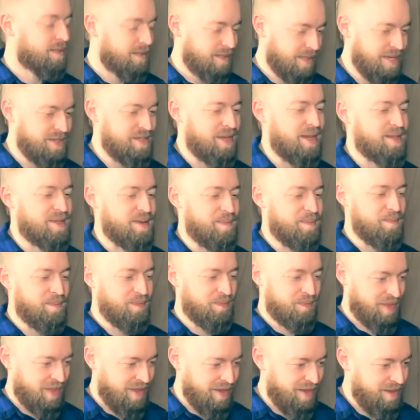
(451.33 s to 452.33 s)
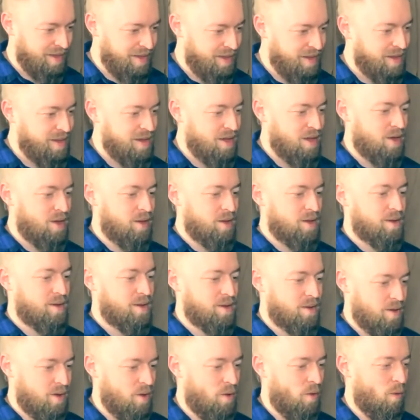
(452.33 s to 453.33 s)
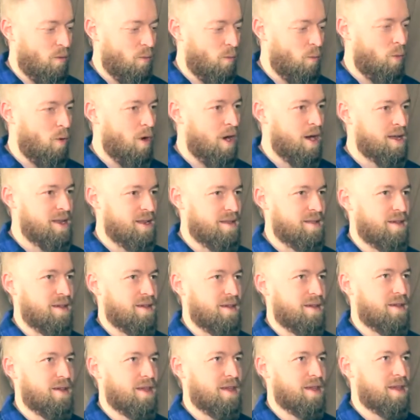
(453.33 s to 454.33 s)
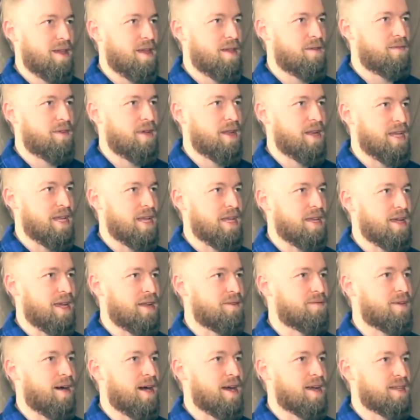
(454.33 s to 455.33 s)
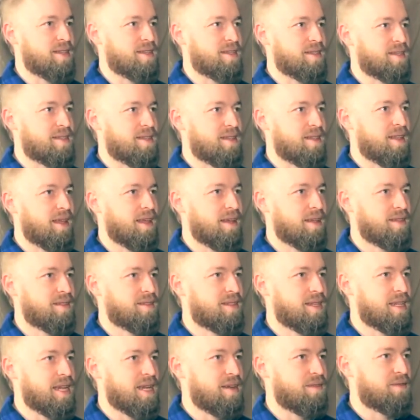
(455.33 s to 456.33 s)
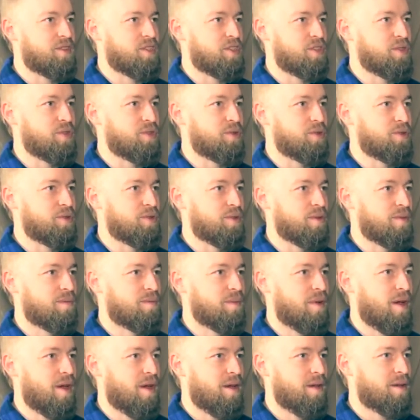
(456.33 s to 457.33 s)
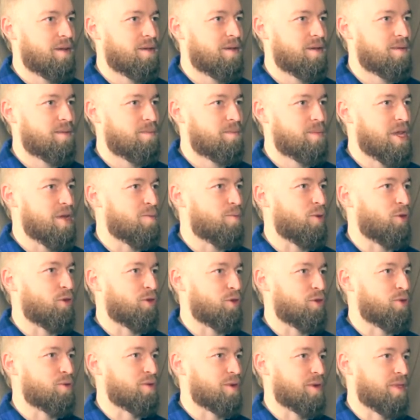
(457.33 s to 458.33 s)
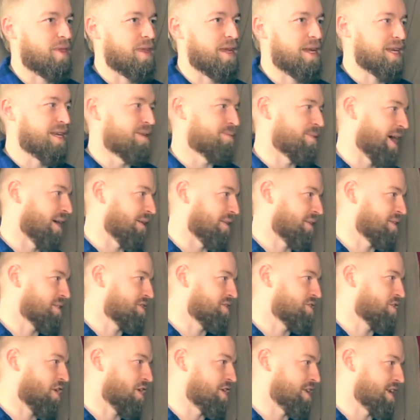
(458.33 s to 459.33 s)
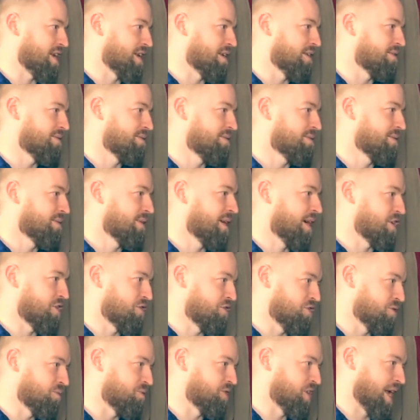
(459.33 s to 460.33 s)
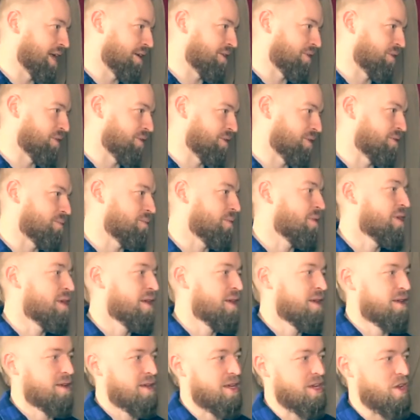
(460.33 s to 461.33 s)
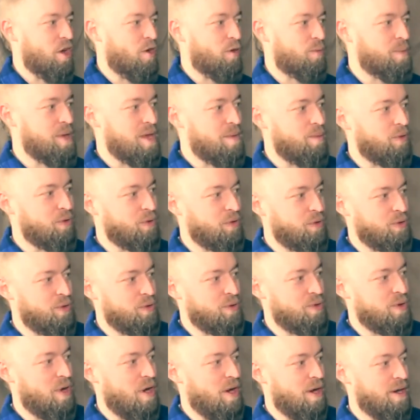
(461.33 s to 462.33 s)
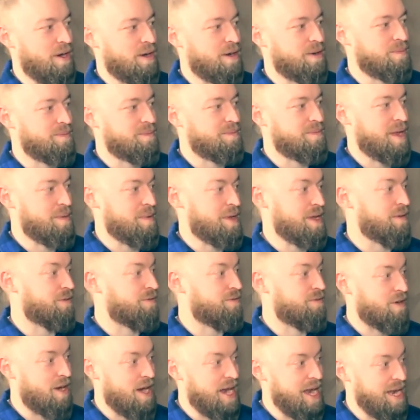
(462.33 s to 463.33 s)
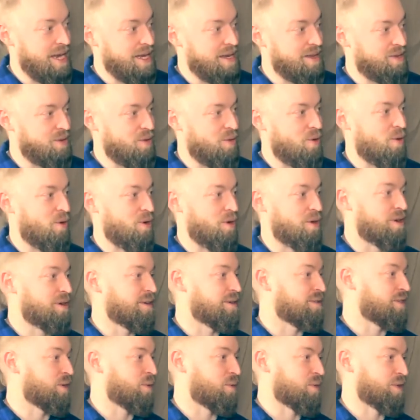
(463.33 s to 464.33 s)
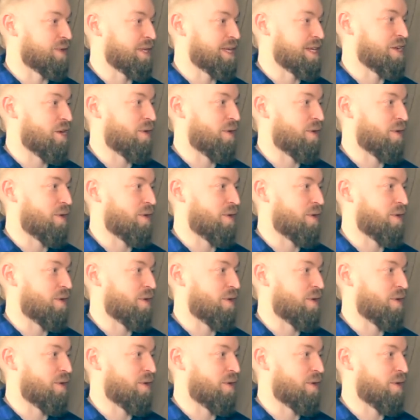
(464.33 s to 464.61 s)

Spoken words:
That's awesome. What, if any, advice to give to people who are thinking about starting a YouTube channel, or people who are maybe afraid or don't really